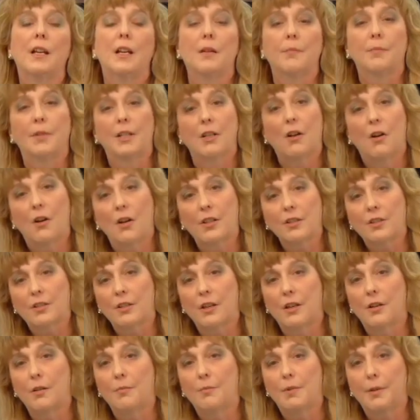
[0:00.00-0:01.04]
but
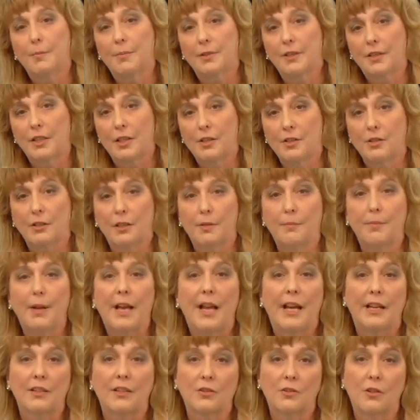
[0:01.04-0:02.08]
also be potentially
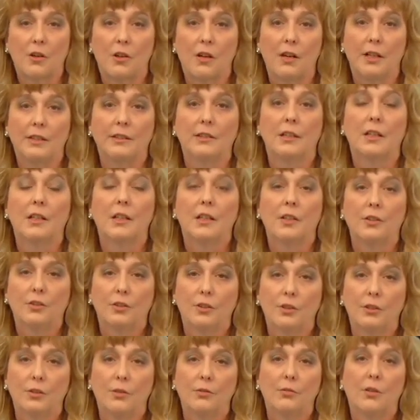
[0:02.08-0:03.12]
passed on
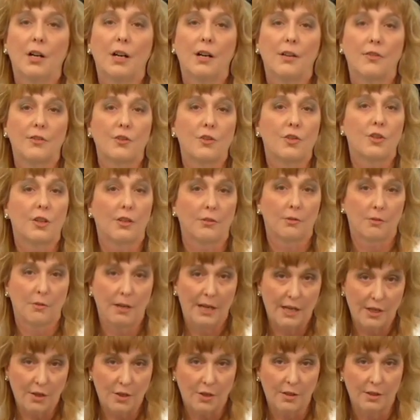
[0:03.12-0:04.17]
to other
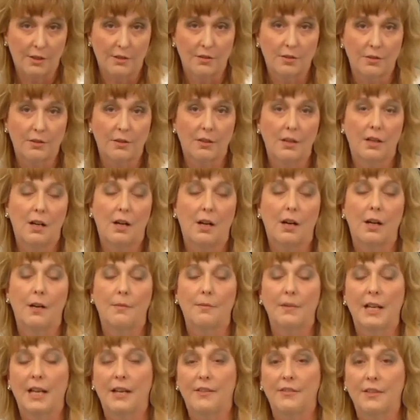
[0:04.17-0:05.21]
generations.
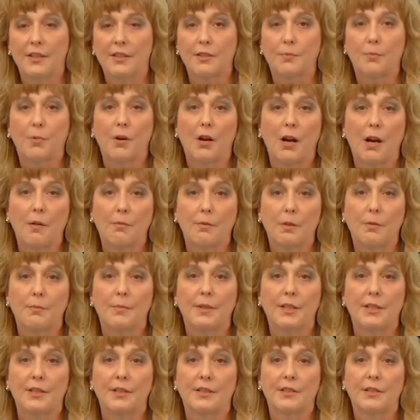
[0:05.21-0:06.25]
And this problem
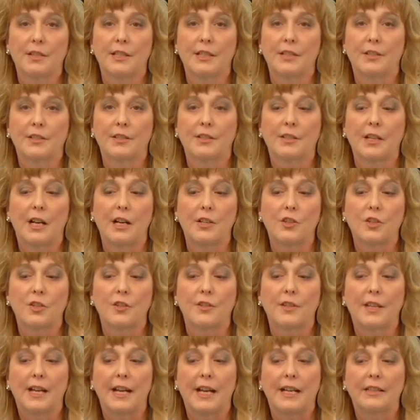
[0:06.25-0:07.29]
is such
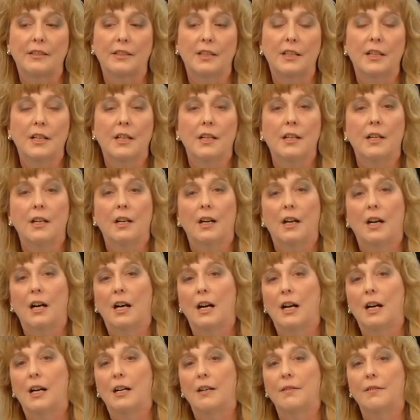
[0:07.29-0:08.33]
that
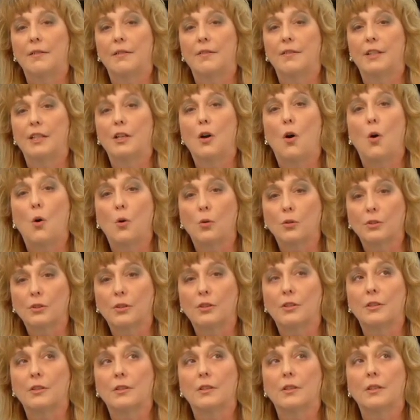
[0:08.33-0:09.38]
the
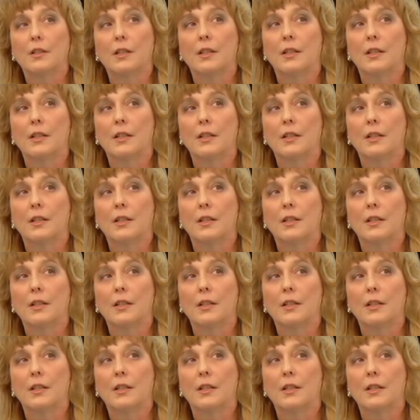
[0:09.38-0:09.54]
older